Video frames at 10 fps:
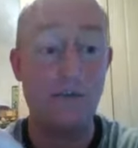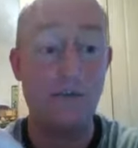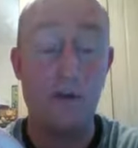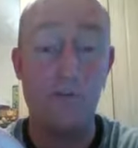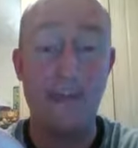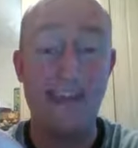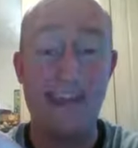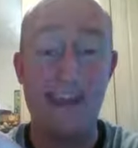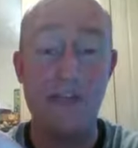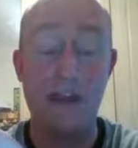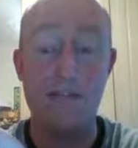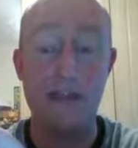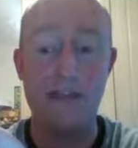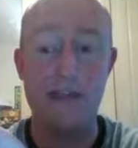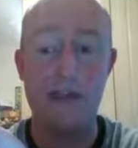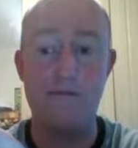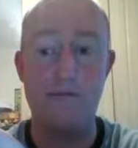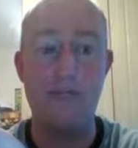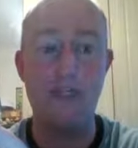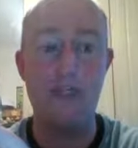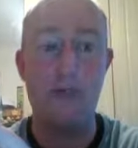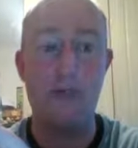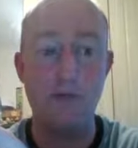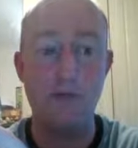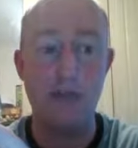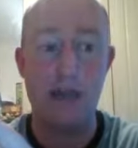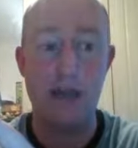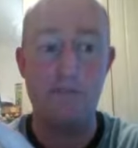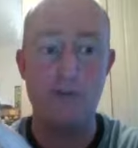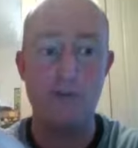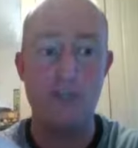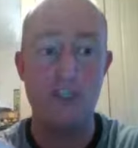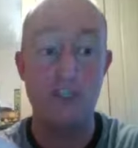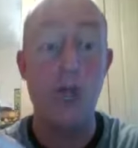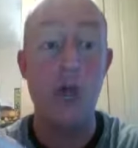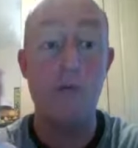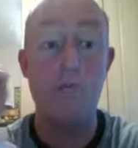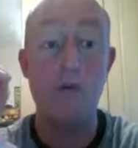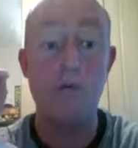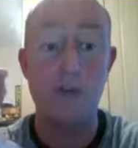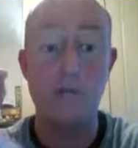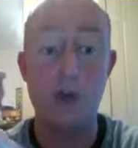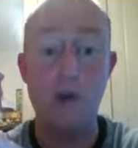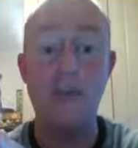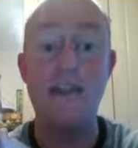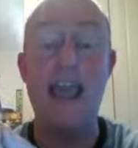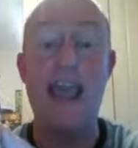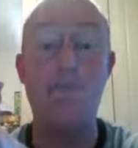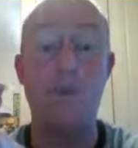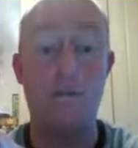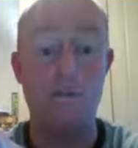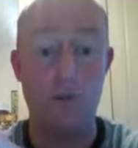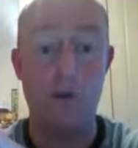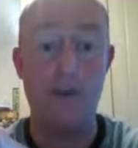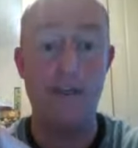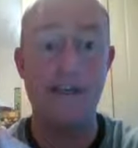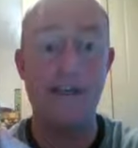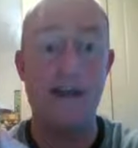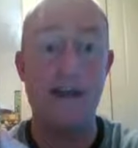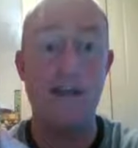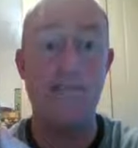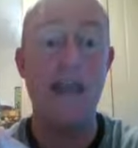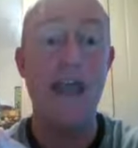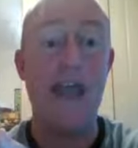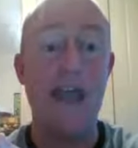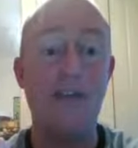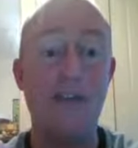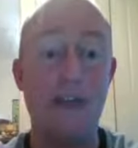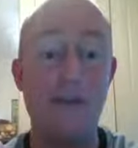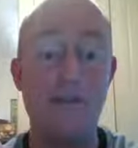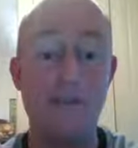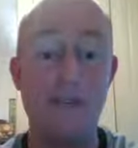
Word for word: to do a complete evening of past life regression or future life progression and prove to the person they have gone forward in time, how to get them